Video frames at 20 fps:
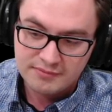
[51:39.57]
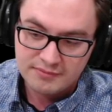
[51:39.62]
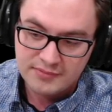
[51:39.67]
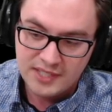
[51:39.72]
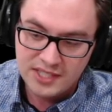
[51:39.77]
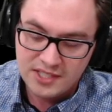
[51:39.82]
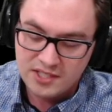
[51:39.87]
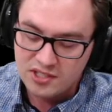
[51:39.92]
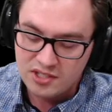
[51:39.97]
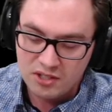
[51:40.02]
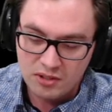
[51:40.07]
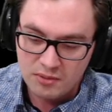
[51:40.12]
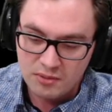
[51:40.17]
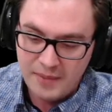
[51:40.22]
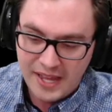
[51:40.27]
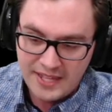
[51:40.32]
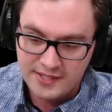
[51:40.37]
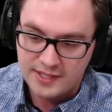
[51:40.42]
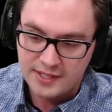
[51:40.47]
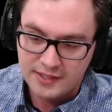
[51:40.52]
It's so
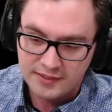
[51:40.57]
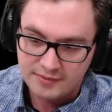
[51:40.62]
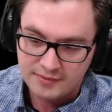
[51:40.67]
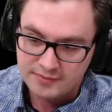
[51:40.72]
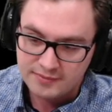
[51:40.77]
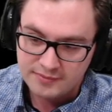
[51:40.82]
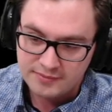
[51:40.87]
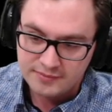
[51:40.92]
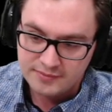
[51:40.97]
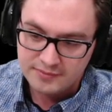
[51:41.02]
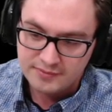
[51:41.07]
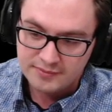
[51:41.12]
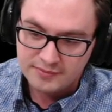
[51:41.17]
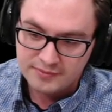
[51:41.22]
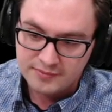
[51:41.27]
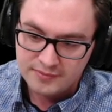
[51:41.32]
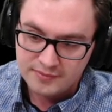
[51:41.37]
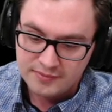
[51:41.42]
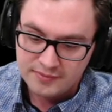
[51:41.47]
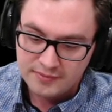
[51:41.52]
messy.
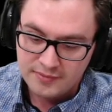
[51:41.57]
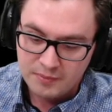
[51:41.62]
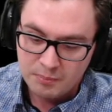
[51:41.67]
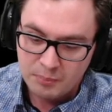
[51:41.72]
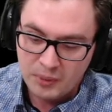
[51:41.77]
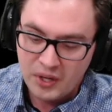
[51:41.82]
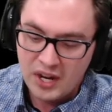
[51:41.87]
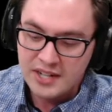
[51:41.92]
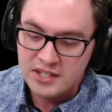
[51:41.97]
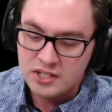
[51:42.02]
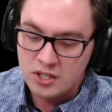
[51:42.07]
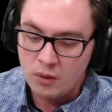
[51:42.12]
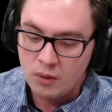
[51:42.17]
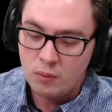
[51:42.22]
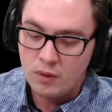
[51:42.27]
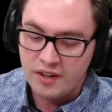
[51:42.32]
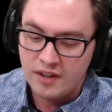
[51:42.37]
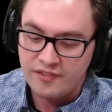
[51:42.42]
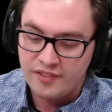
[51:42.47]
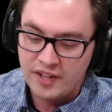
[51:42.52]
But I don't
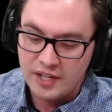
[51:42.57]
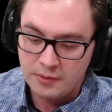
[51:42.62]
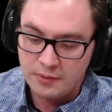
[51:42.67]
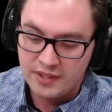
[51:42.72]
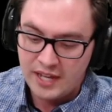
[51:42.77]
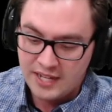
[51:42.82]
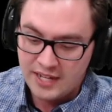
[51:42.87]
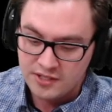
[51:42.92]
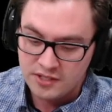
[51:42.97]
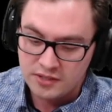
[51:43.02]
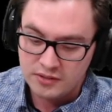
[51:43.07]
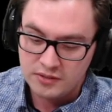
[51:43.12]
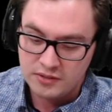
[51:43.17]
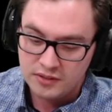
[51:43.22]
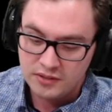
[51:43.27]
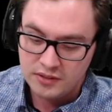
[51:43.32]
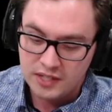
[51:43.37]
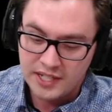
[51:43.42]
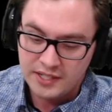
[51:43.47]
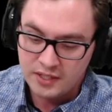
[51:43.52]
want to fight with Atsu.
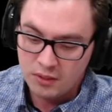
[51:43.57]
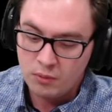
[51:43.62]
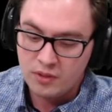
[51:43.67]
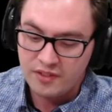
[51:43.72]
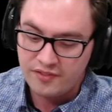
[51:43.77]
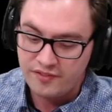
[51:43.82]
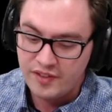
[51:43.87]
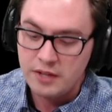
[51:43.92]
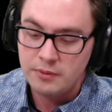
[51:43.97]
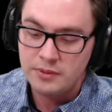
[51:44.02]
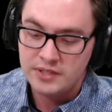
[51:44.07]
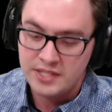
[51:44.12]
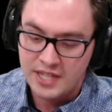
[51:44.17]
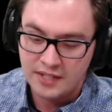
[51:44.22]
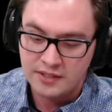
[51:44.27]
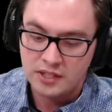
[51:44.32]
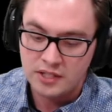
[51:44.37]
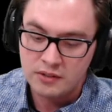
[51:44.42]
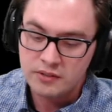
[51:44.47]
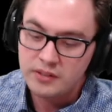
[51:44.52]
I don't want to fight with
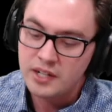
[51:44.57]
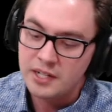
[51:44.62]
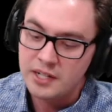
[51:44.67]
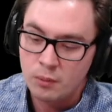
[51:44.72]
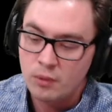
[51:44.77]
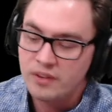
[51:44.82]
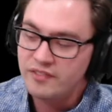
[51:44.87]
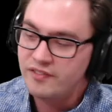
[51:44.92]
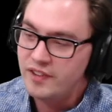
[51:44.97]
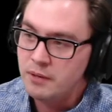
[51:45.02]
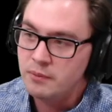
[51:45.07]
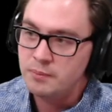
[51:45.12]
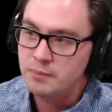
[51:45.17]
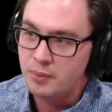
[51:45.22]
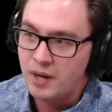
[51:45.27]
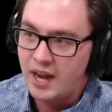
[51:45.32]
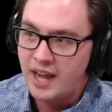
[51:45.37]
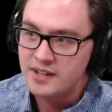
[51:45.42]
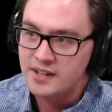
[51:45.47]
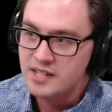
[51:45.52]
Tectone. I don't want to fight with
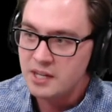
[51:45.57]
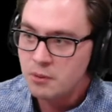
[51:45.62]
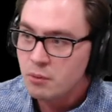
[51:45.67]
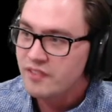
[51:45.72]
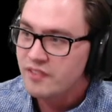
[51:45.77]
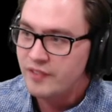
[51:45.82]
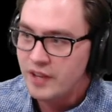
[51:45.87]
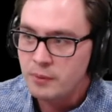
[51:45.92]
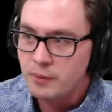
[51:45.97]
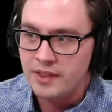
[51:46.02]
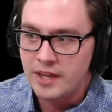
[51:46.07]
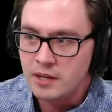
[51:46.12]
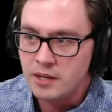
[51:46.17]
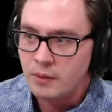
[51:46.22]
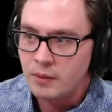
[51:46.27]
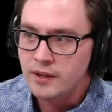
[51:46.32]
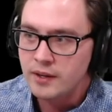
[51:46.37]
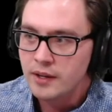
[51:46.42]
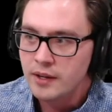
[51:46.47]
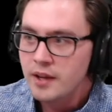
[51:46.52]
Brax. I don't want to fight with
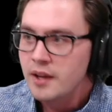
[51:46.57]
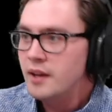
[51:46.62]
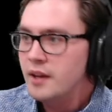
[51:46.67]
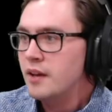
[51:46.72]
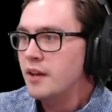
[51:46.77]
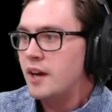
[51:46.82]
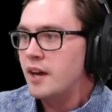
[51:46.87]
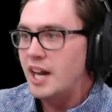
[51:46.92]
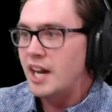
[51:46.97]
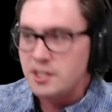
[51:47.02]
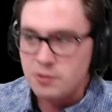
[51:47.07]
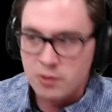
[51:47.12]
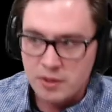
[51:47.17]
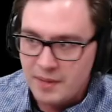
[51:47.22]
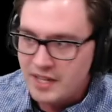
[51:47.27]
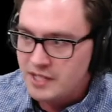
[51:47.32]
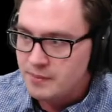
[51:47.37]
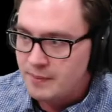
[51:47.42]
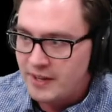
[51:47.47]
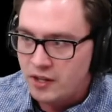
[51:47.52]
anyone. I just want to
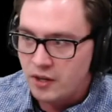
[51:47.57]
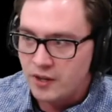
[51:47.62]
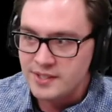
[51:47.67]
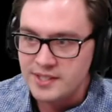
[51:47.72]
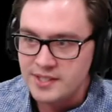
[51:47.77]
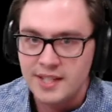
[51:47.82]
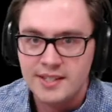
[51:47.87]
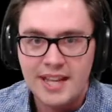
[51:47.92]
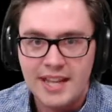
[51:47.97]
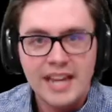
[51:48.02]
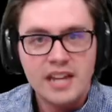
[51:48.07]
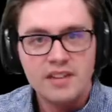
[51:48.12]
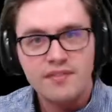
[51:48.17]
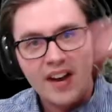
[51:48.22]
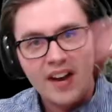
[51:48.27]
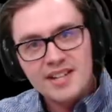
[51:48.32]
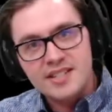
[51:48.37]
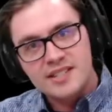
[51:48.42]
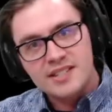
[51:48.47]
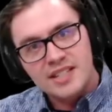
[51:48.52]
make my content, and if I
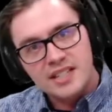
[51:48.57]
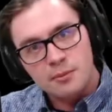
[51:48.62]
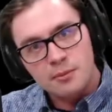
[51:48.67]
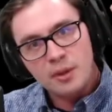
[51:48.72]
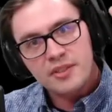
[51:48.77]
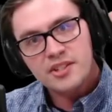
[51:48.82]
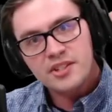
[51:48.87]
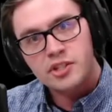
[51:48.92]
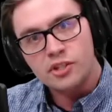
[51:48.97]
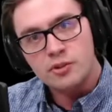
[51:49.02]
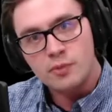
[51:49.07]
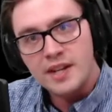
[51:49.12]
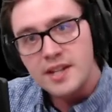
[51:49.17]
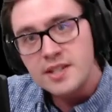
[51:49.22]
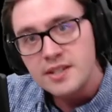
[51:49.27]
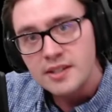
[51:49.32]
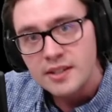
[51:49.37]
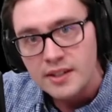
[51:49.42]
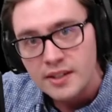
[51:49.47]
see them on the street,